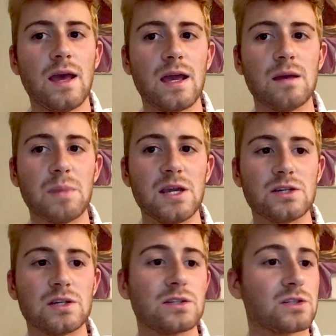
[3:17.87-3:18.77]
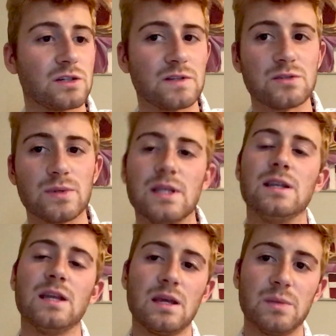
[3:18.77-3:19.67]
a patient service within
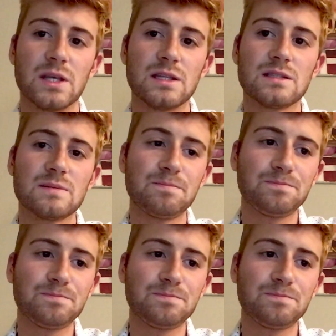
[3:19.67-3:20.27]
an ambulance.